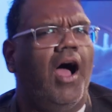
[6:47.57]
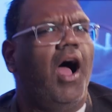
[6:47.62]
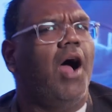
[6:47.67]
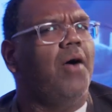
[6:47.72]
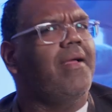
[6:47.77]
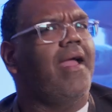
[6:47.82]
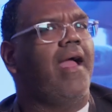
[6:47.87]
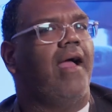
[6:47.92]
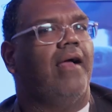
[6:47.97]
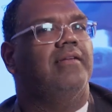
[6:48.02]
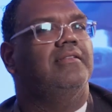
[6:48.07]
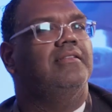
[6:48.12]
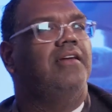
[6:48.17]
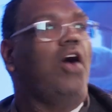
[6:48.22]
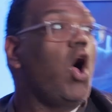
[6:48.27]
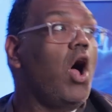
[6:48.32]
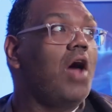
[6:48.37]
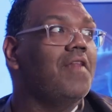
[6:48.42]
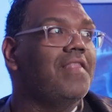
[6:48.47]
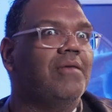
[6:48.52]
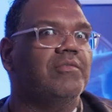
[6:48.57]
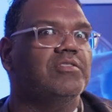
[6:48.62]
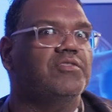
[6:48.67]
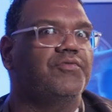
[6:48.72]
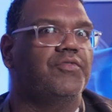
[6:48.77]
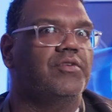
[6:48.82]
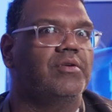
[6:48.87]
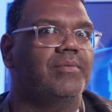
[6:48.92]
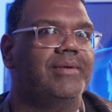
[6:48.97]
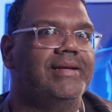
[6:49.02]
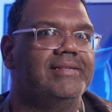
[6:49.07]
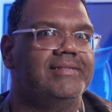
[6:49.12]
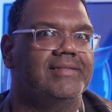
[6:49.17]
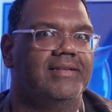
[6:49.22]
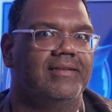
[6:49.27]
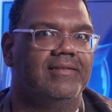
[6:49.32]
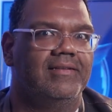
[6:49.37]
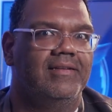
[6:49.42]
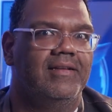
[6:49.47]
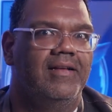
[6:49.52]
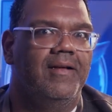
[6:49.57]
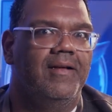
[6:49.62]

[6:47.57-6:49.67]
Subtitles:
Oh, yeah. All that was for a reason.